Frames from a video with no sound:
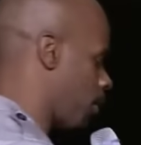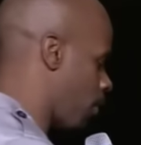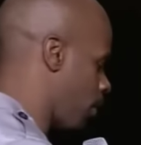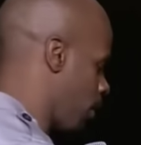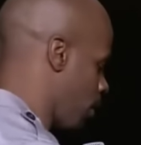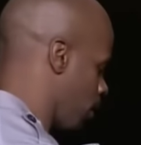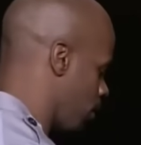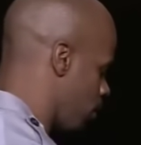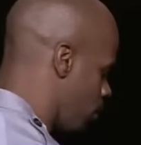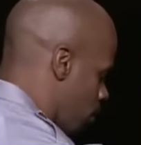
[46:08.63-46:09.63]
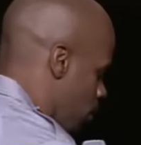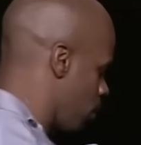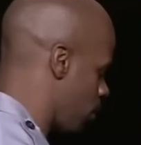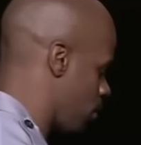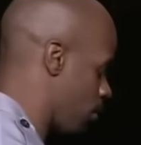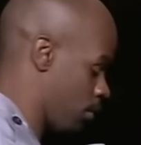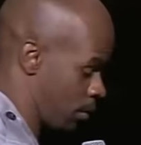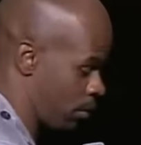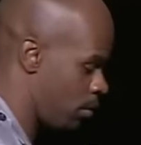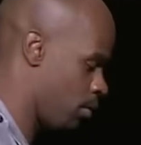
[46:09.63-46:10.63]
I'm not ready yet. I'm
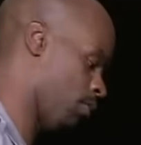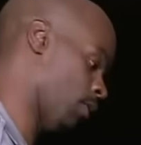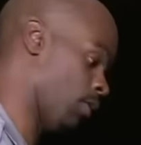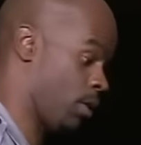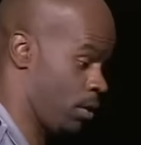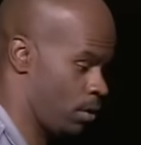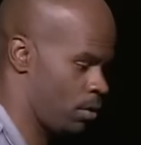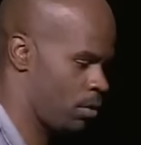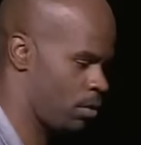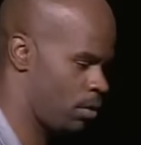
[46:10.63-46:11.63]
not, I'm not ready yet.